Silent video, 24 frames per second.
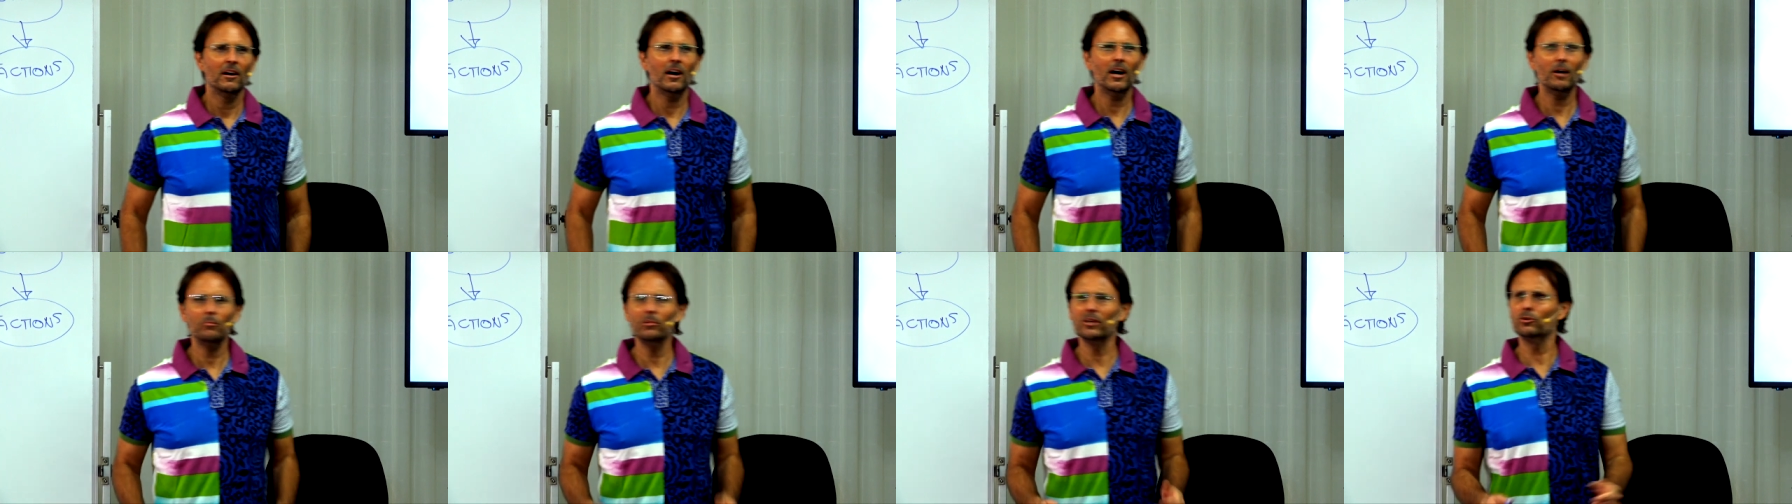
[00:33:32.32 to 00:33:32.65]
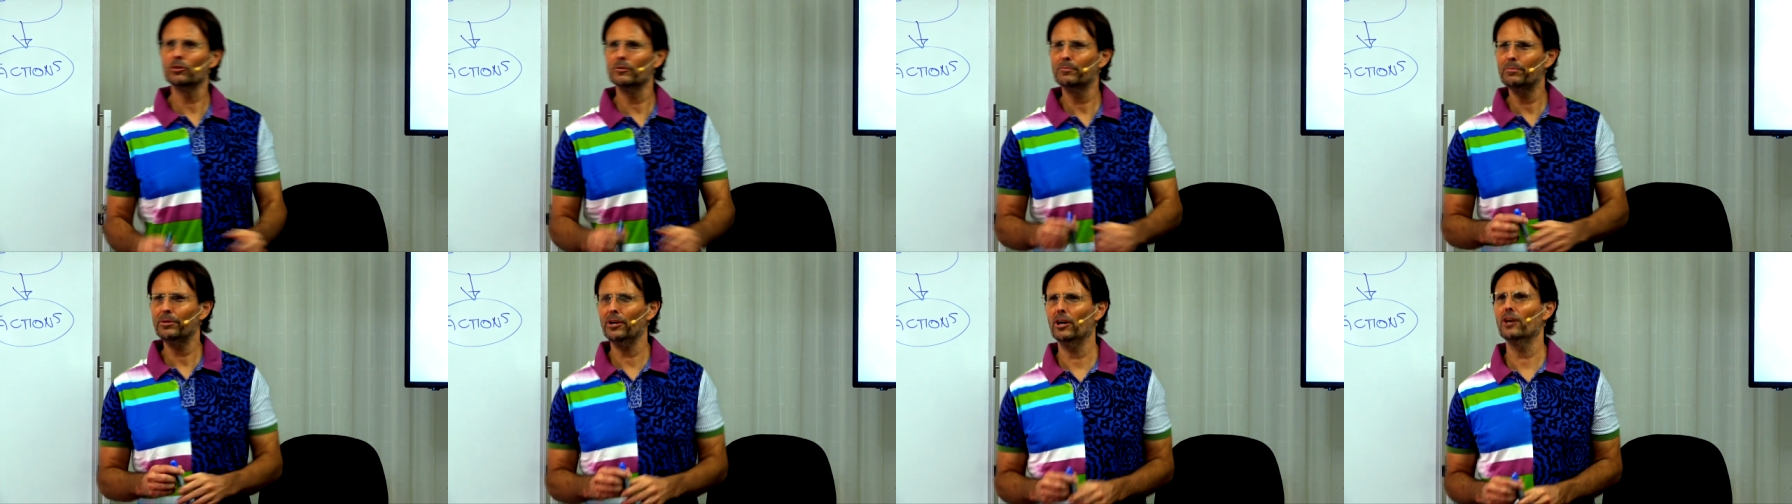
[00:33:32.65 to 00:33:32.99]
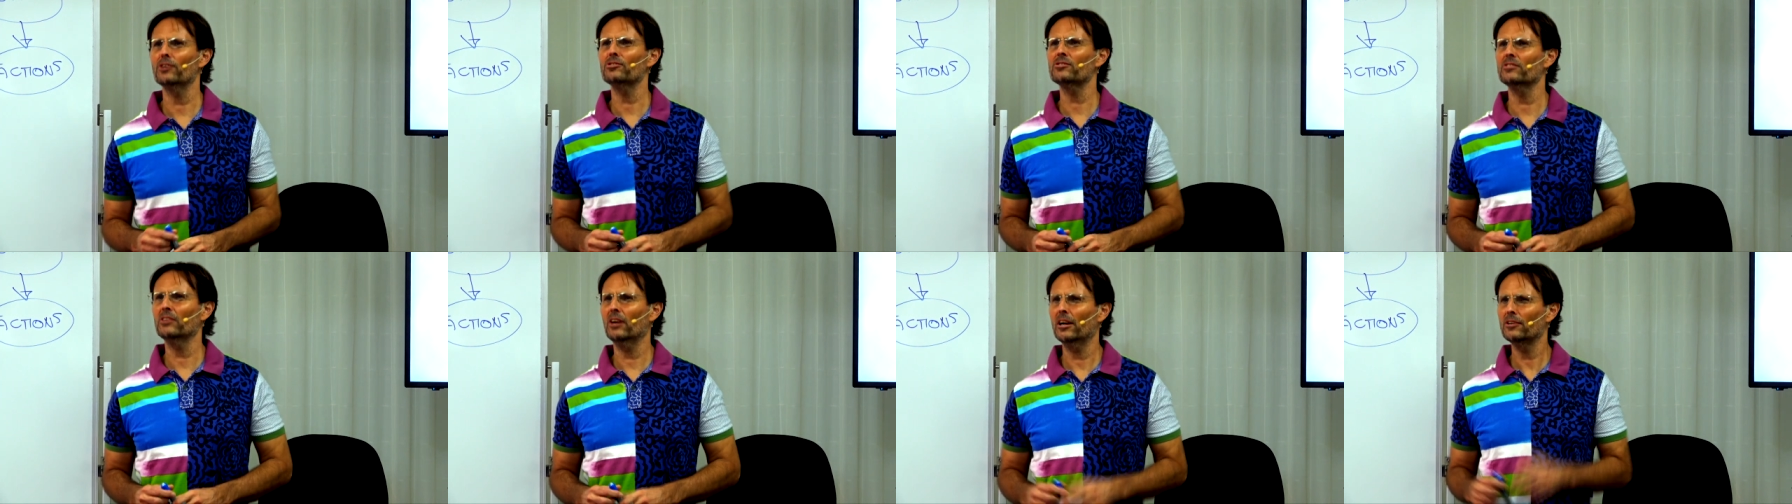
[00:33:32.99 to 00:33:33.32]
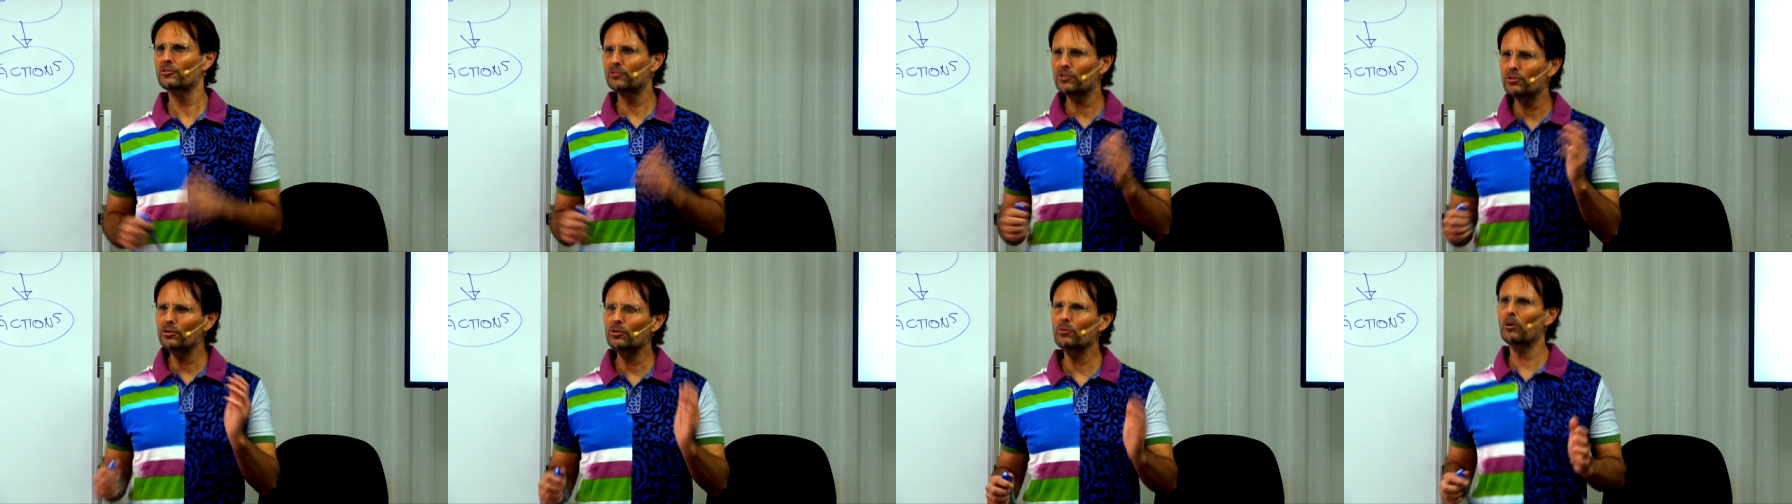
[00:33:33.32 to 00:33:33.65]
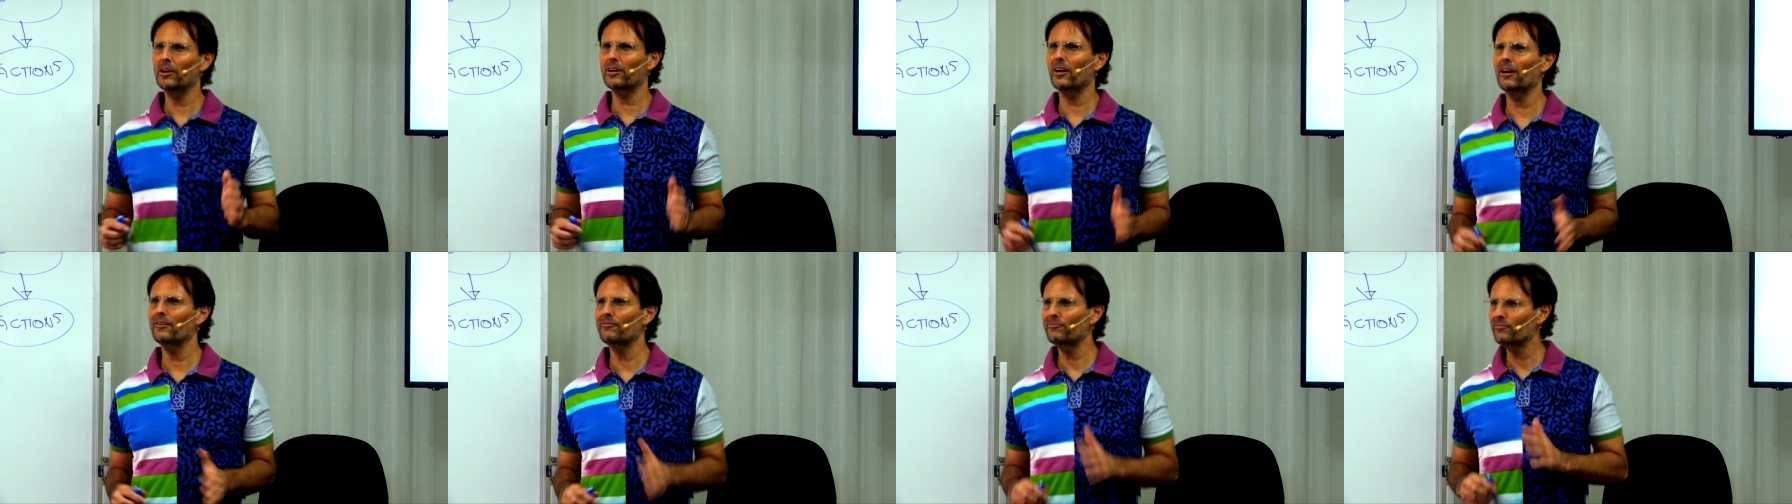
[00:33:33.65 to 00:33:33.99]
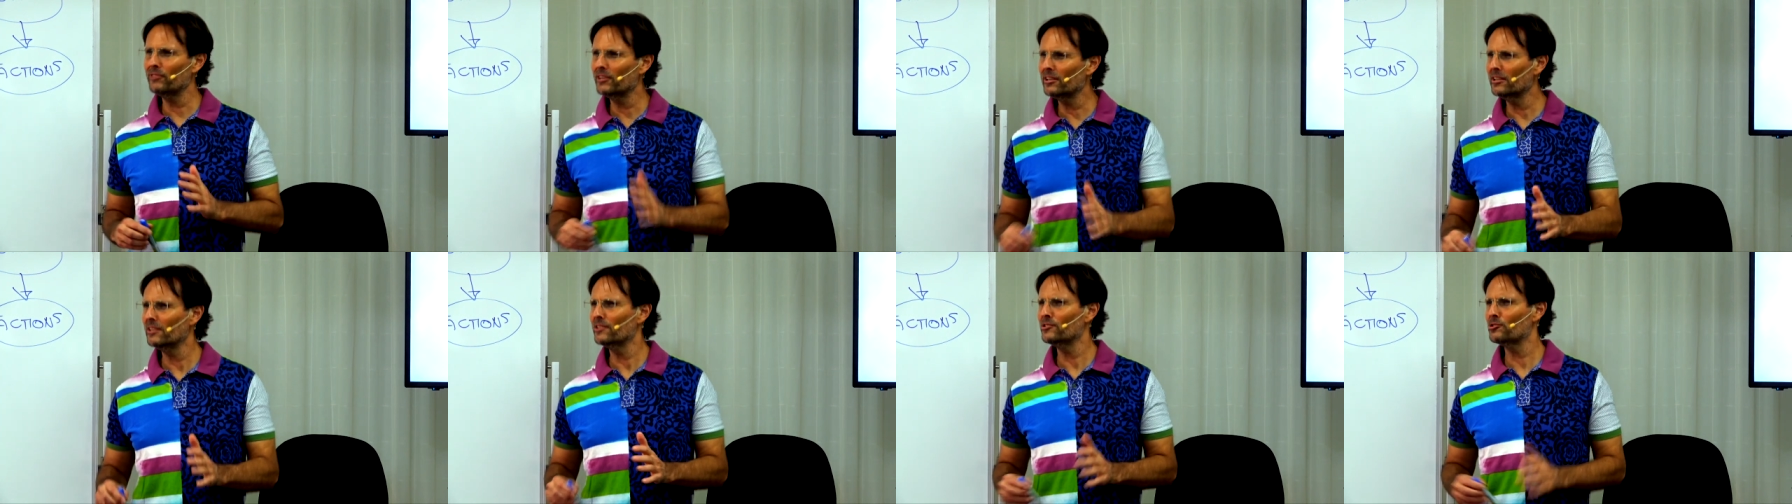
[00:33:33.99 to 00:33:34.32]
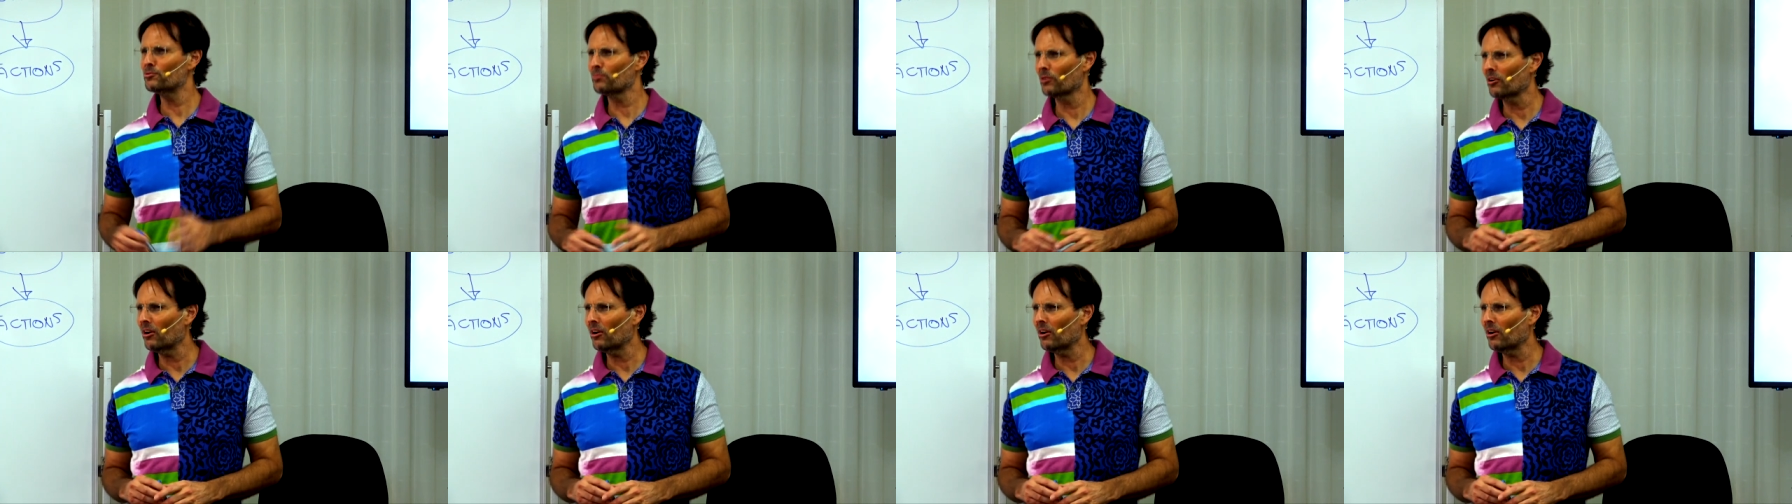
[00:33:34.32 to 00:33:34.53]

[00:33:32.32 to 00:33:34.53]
I'm a good person. I do what I feel is